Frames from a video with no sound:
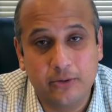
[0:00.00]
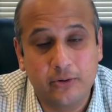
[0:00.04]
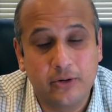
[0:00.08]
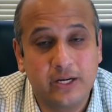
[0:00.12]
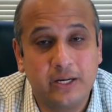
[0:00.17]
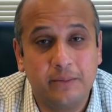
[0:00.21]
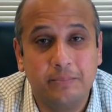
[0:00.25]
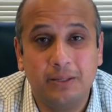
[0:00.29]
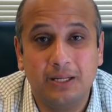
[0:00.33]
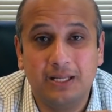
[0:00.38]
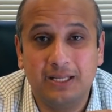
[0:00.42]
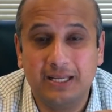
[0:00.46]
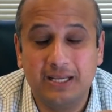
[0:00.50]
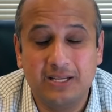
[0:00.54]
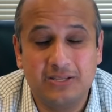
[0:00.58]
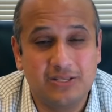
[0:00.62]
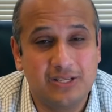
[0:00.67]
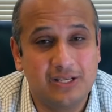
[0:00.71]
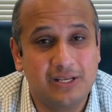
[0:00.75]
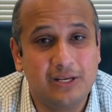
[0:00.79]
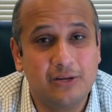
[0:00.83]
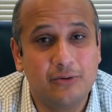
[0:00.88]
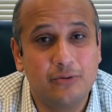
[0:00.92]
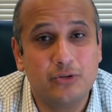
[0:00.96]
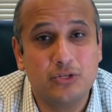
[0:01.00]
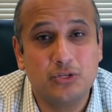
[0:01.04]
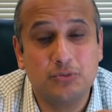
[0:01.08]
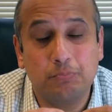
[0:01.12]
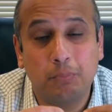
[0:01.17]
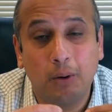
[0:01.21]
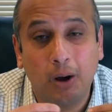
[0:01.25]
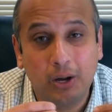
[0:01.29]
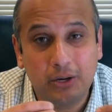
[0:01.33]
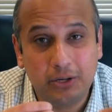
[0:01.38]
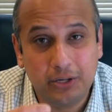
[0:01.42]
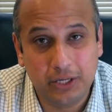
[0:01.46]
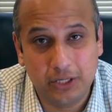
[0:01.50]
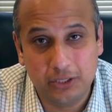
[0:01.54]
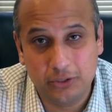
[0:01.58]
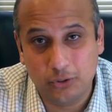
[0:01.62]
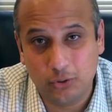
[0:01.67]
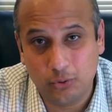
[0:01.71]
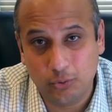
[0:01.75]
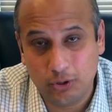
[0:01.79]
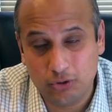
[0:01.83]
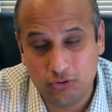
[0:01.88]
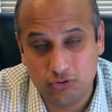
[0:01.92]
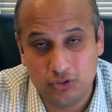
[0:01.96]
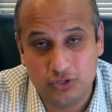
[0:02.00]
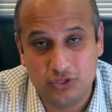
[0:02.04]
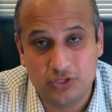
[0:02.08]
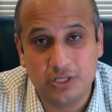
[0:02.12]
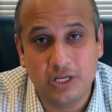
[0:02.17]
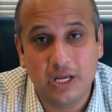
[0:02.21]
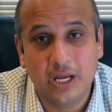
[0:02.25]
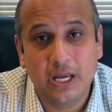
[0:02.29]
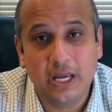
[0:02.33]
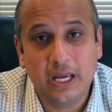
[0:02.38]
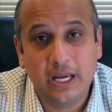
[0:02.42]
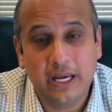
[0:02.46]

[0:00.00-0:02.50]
Credibility is in responding to questions